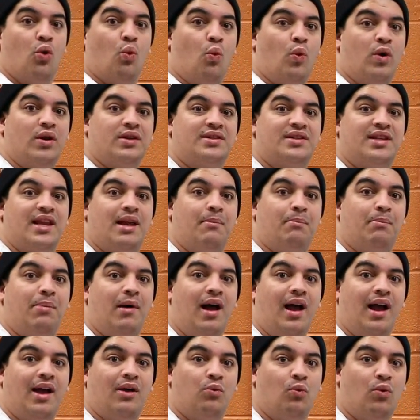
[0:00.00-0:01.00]
Once they
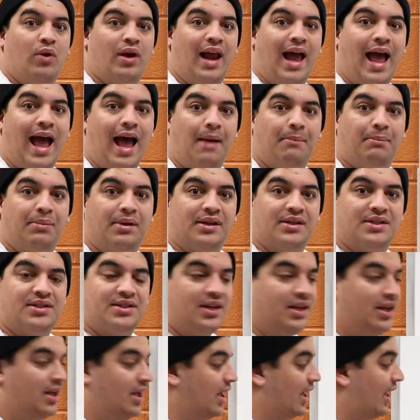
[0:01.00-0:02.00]
bind, what
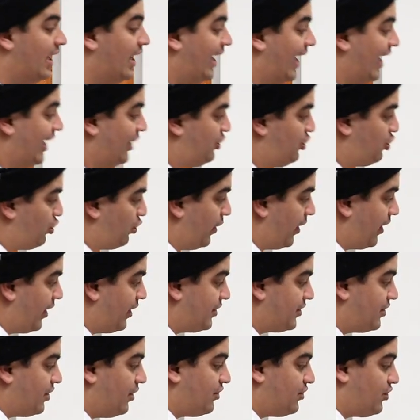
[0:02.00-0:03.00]
happens? It
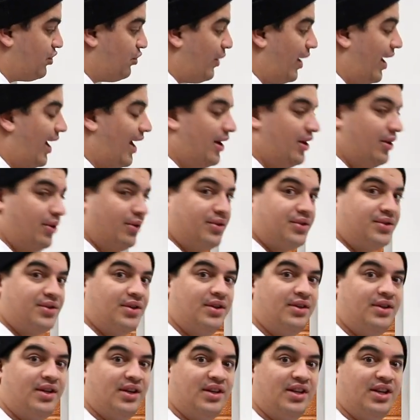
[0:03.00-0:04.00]
triggers those
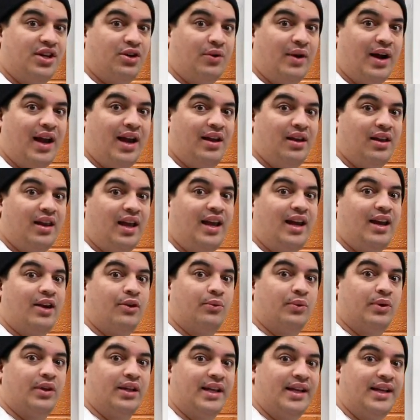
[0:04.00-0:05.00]
granules to degranulate
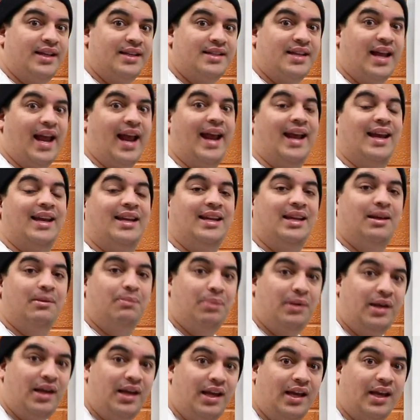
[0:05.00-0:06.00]
and release
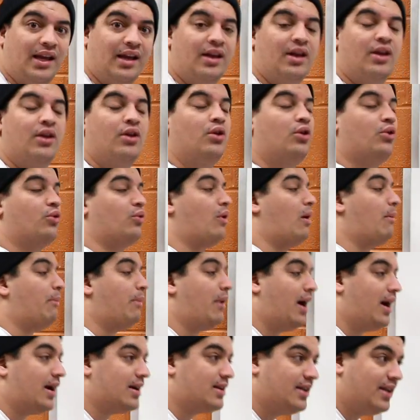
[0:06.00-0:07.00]
ADP,
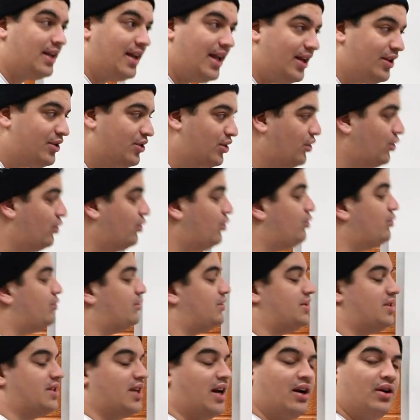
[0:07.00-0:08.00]
thromboxane A2,
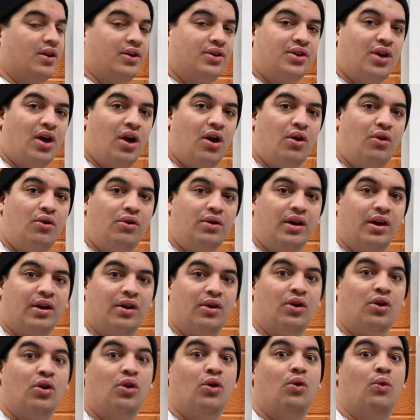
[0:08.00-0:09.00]

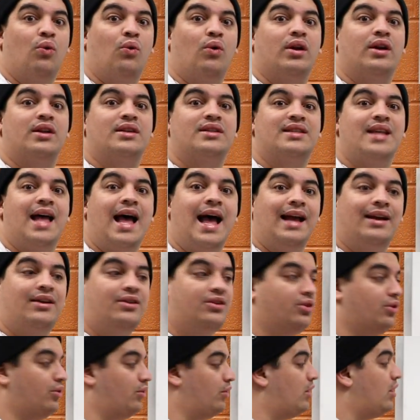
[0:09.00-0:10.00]
serotonin. What does
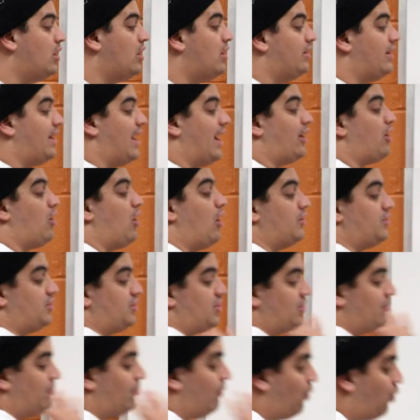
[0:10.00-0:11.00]
that do? That
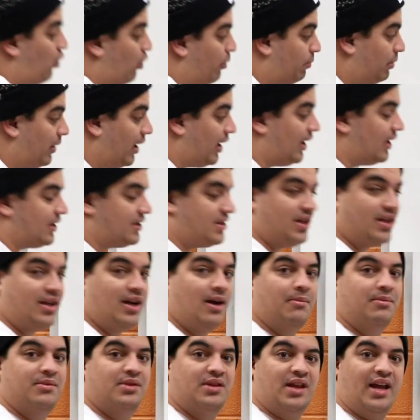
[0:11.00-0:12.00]
causes more platelets to
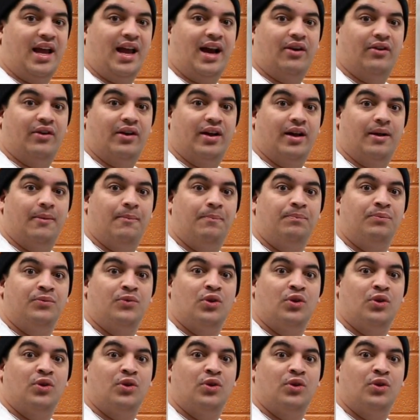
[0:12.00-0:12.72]
come to the area.